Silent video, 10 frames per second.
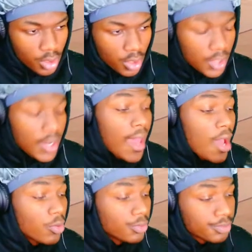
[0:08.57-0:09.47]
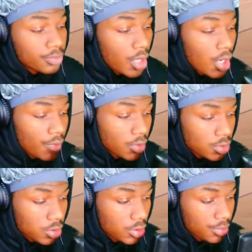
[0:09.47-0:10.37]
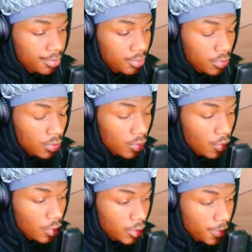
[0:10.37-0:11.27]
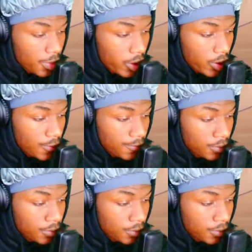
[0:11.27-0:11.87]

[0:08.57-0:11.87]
Now, obviously, the Warriors played.